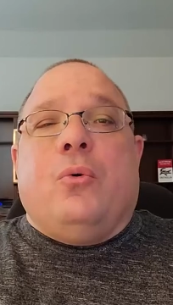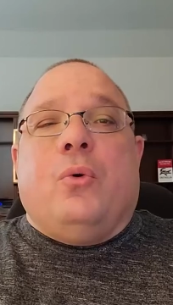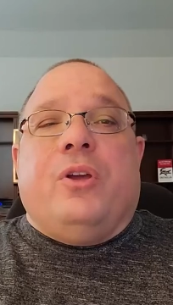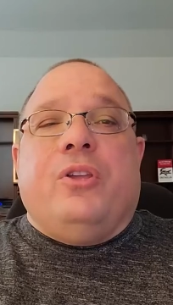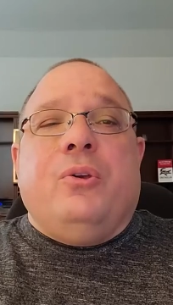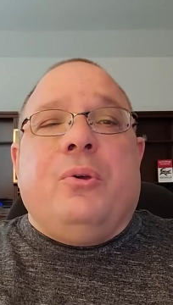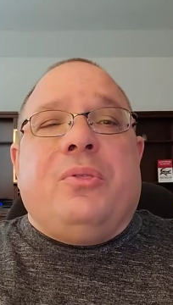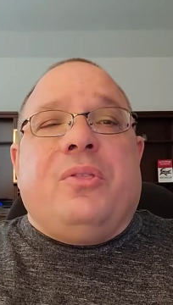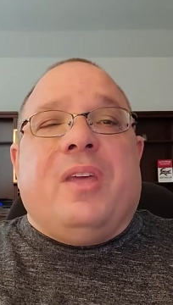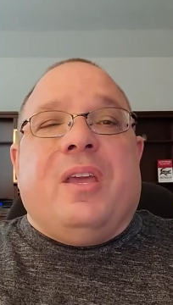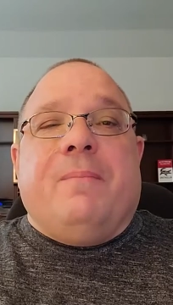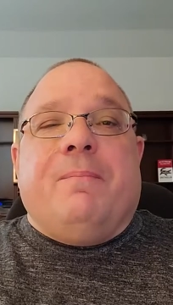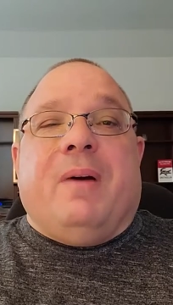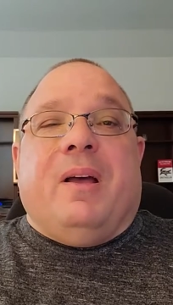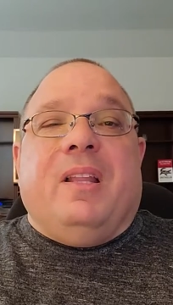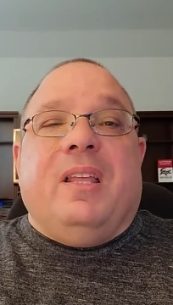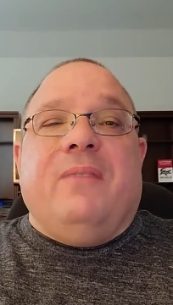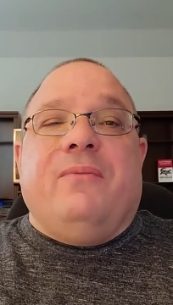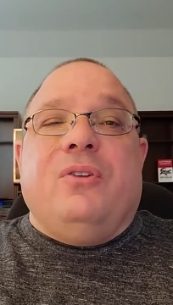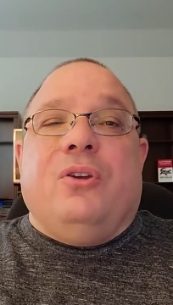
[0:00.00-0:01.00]
what you think by
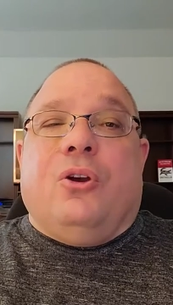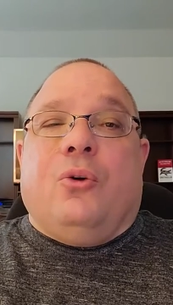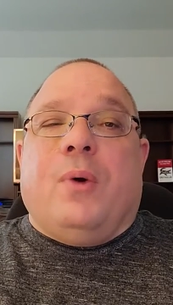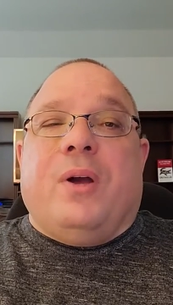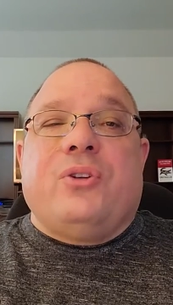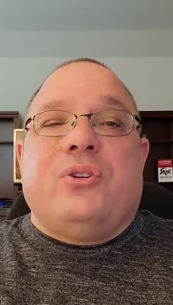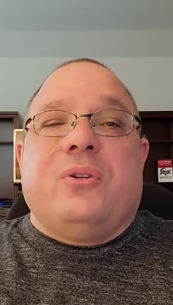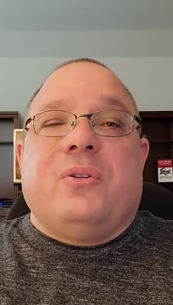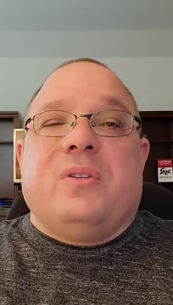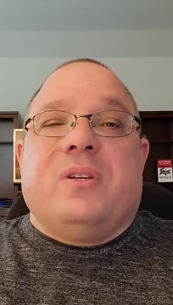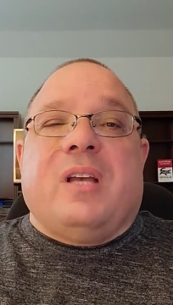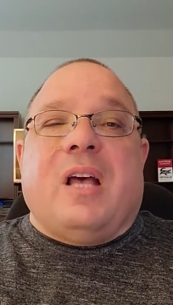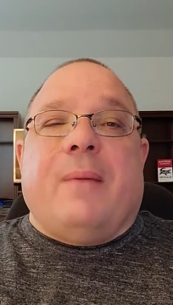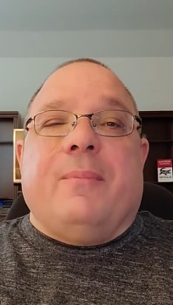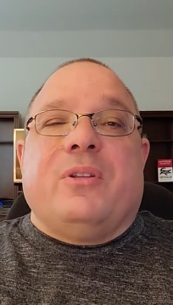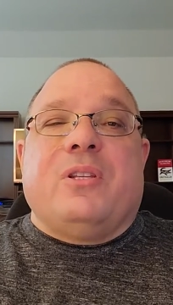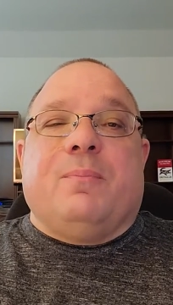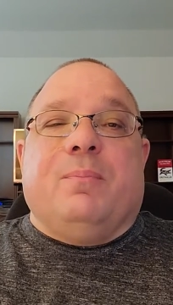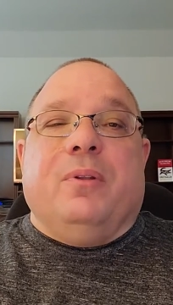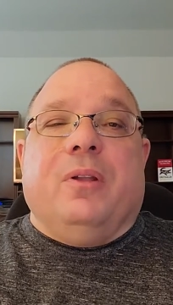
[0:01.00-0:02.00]
leaving your questions and
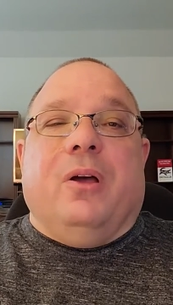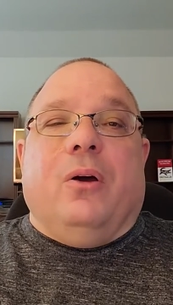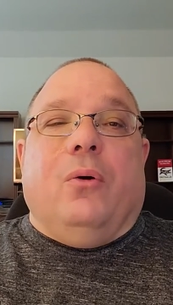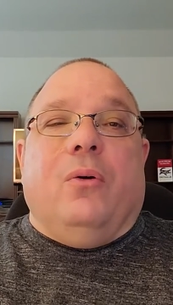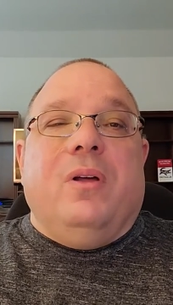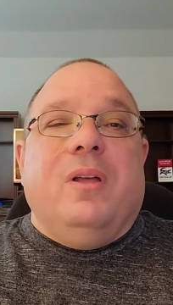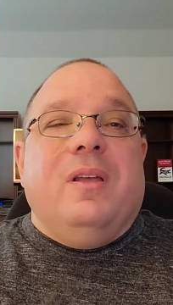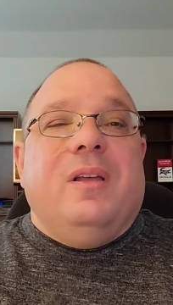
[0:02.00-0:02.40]
comments below.